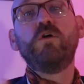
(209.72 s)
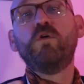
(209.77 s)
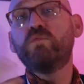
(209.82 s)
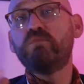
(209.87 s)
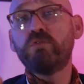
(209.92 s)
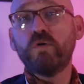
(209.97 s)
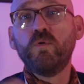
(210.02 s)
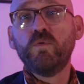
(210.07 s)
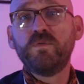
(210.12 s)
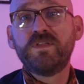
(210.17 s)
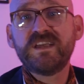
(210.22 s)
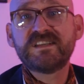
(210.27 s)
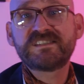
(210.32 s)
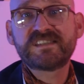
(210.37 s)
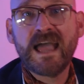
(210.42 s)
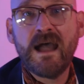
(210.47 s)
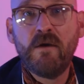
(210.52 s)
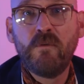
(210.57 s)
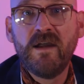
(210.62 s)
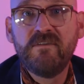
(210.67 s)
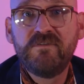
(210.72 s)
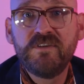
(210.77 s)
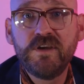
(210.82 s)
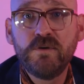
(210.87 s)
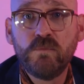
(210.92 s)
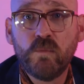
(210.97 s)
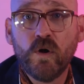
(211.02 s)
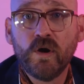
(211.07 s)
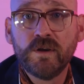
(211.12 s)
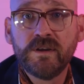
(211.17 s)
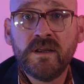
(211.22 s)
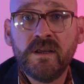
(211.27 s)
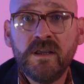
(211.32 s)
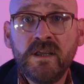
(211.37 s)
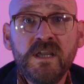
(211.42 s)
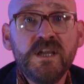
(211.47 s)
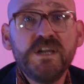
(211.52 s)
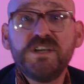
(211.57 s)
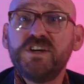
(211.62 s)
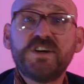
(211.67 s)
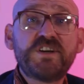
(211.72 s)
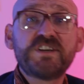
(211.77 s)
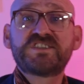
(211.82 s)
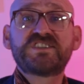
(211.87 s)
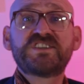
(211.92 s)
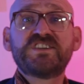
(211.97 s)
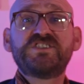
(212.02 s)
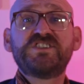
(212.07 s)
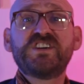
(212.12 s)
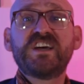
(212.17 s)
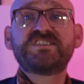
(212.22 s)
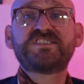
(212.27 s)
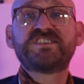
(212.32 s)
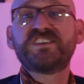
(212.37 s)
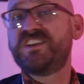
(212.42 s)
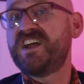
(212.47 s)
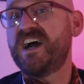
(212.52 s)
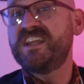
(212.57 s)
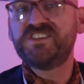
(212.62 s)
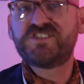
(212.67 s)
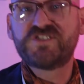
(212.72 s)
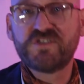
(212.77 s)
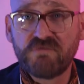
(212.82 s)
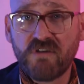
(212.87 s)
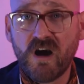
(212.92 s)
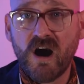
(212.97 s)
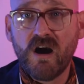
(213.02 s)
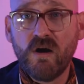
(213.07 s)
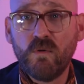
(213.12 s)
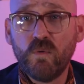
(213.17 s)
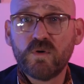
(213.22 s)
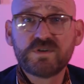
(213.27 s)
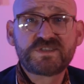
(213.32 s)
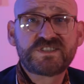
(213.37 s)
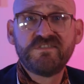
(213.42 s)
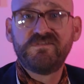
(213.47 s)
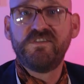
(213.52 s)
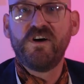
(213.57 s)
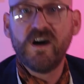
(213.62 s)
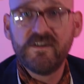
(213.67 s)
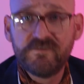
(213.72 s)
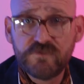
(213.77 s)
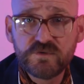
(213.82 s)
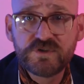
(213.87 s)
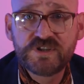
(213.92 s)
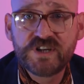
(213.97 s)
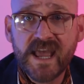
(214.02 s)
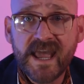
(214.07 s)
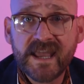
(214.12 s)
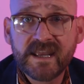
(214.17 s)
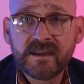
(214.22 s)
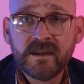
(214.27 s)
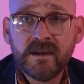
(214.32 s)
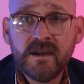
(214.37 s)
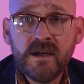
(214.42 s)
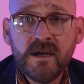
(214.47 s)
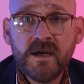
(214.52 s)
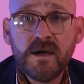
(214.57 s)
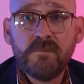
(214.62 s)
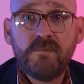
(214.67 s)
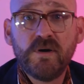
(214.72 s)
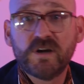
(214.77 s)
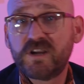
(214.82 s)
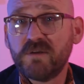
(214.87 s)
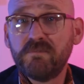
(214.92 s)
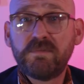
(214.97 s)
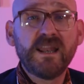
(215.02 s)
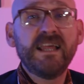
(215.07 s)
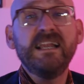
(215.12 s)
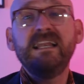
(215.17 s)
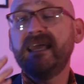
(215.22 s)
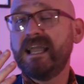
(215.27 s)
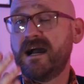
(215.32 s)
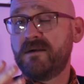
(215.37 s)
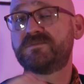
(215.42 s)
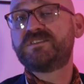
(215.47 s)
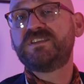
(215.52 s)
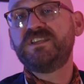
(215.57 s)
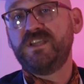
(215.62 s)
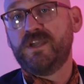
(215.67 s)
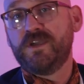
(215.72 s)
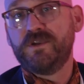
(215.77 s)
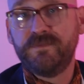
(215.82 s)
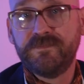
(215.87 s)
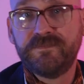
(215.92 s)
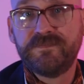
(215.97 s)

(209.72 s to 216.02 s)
or rule this however you want. You could suggest a nature roll or survival check, but completely up to you.